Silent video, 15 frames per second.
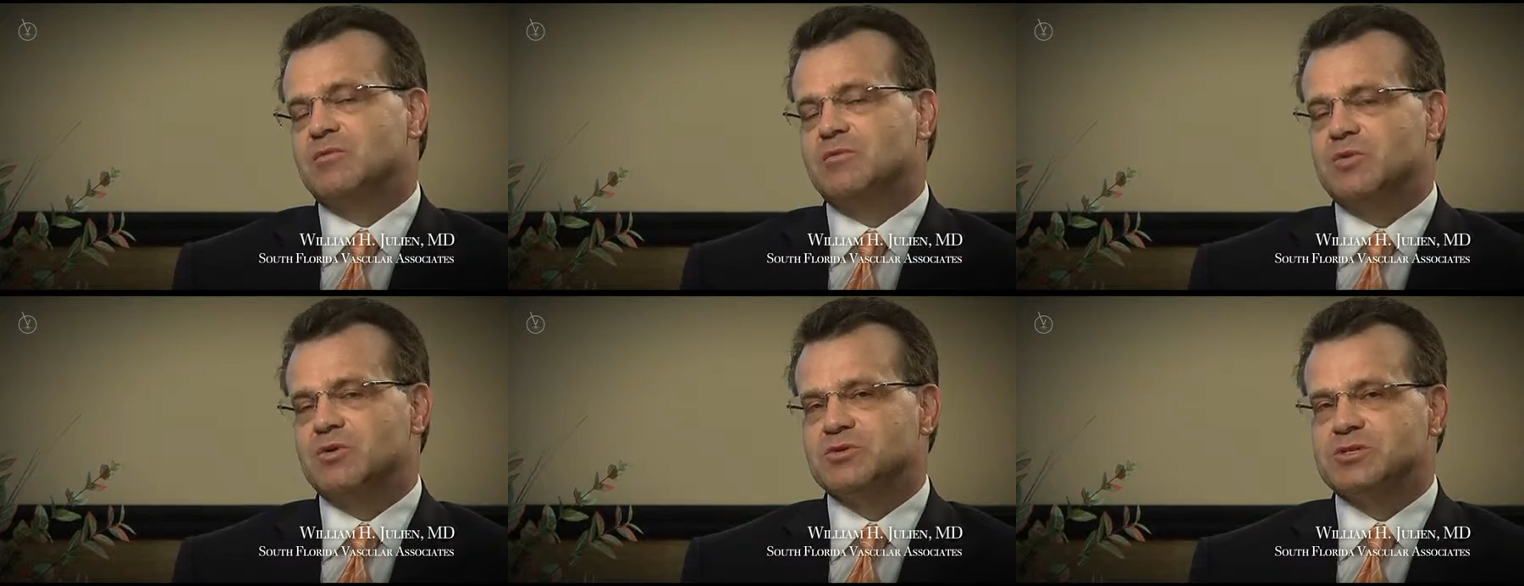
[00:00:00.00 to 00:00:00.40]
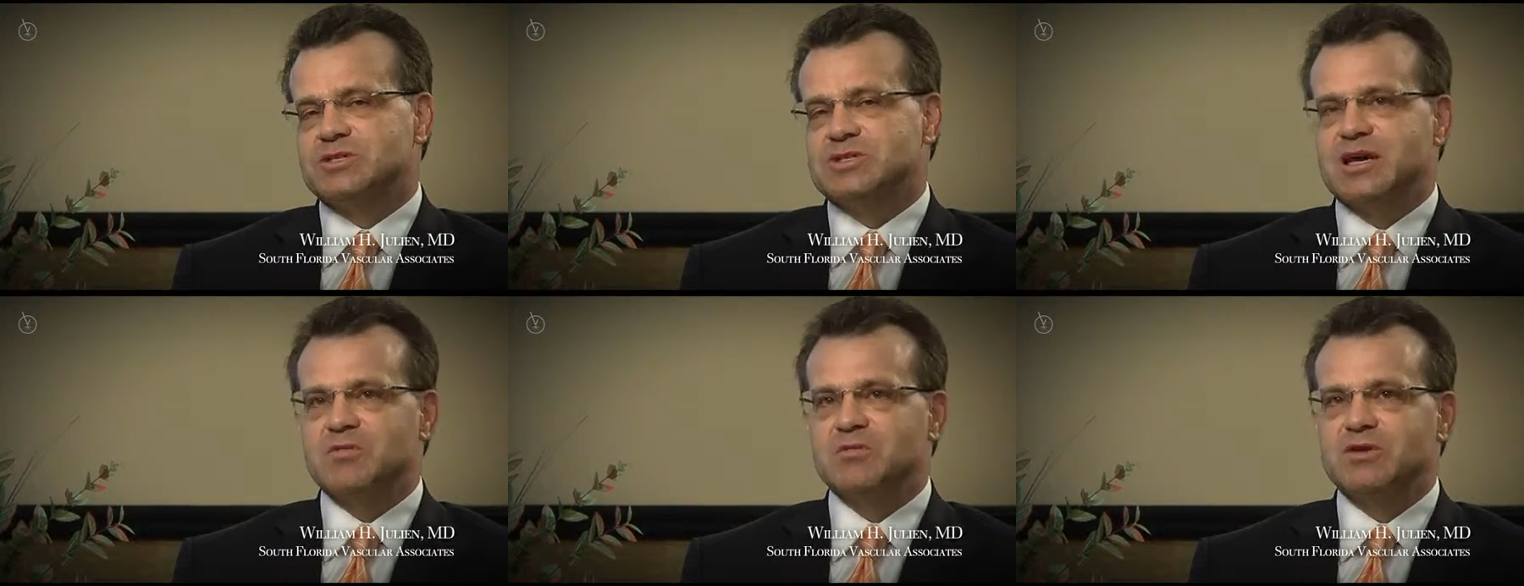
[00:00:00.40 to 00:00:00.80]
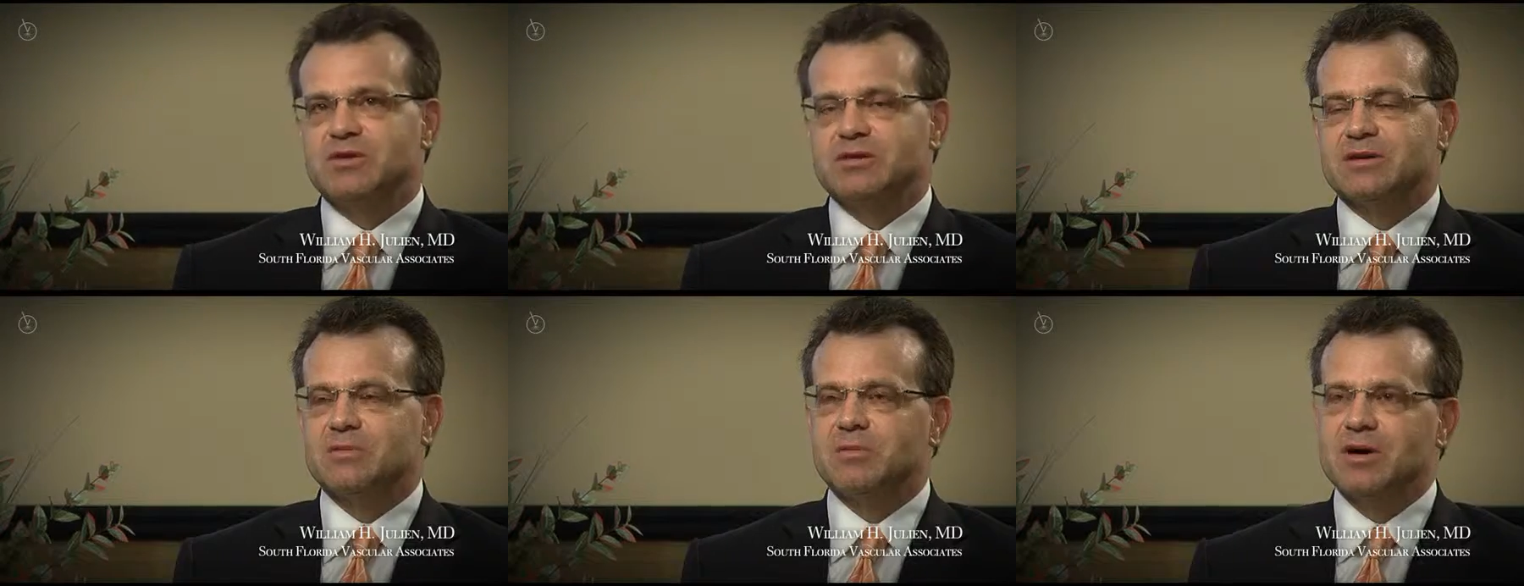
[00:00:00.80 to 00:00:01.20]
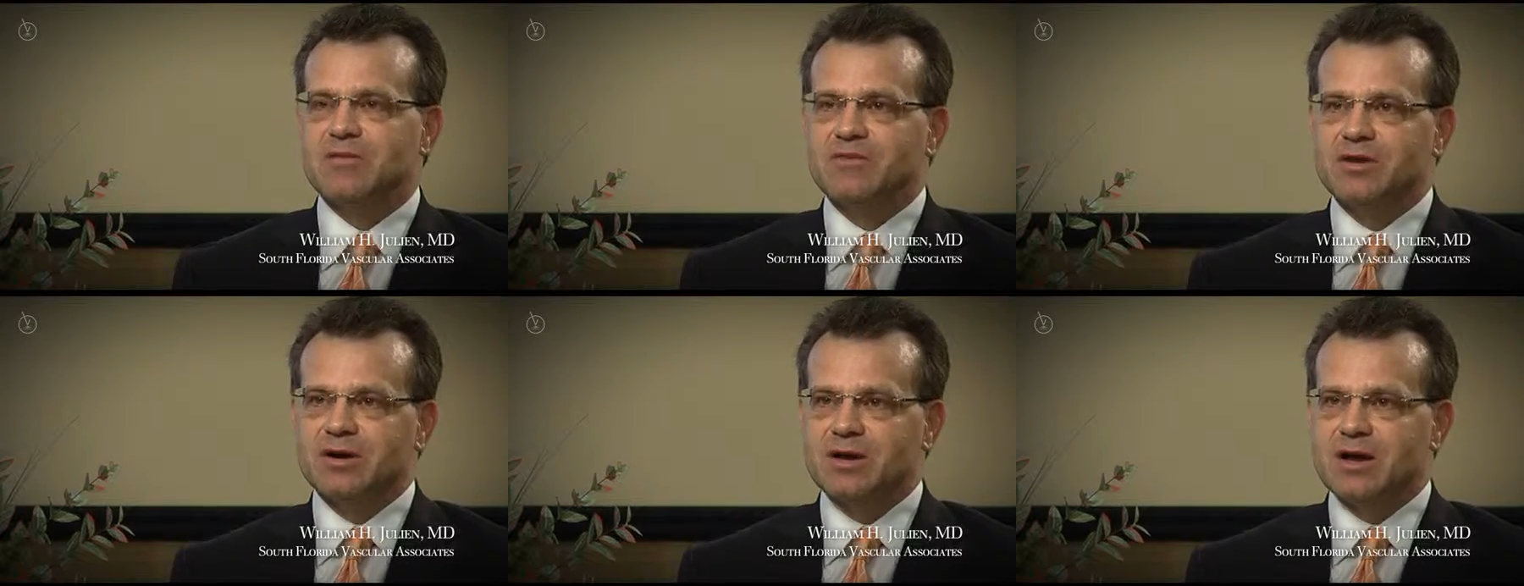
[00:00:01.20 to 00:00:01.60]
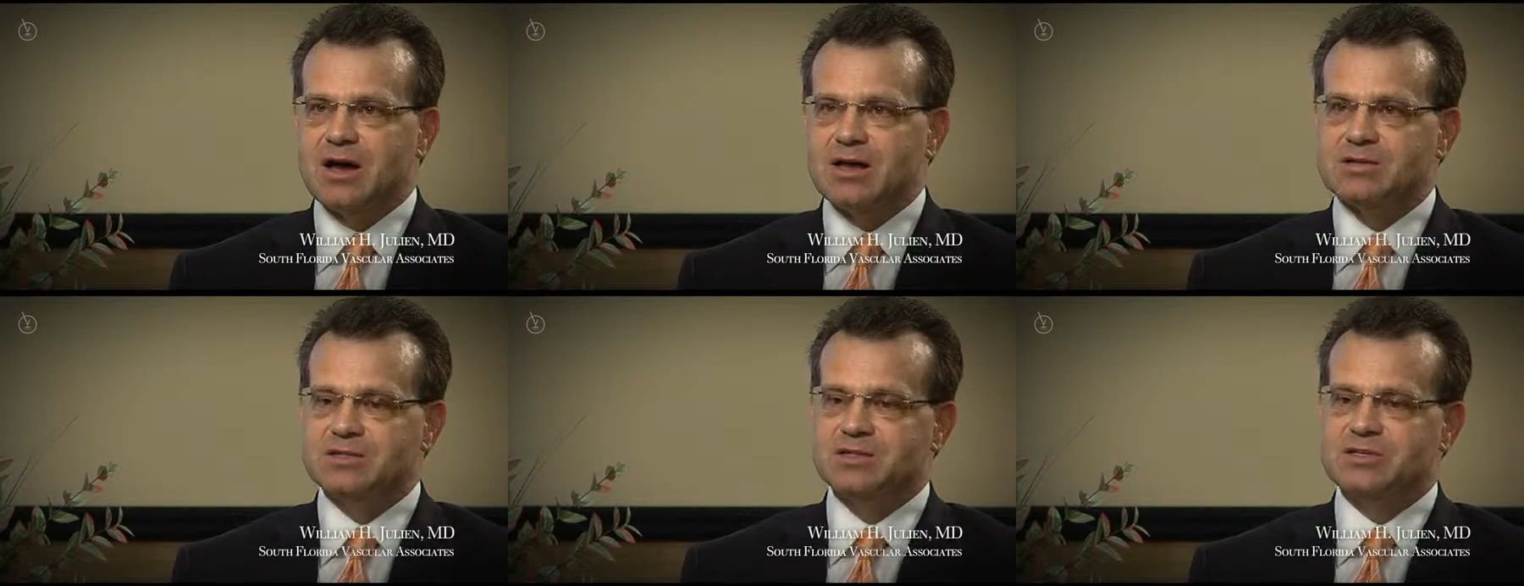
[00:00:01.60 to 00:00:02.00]
Most of the time when you think about
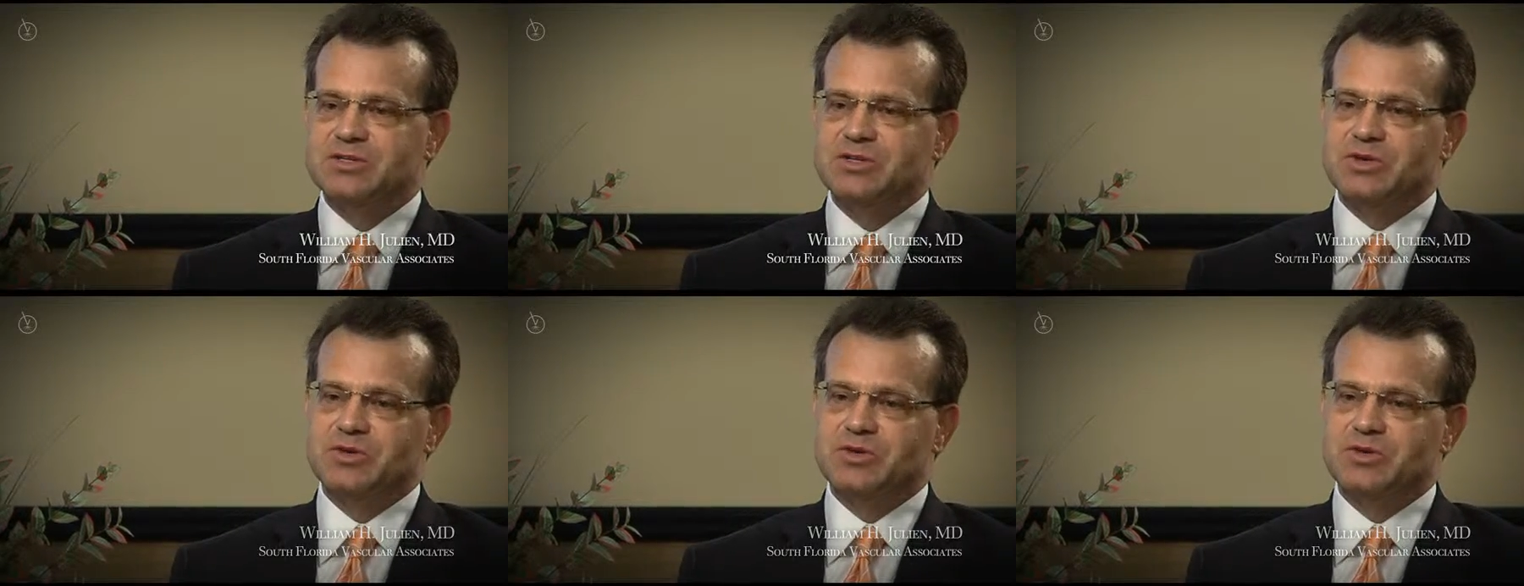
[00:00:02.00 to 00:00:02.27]
varicosities,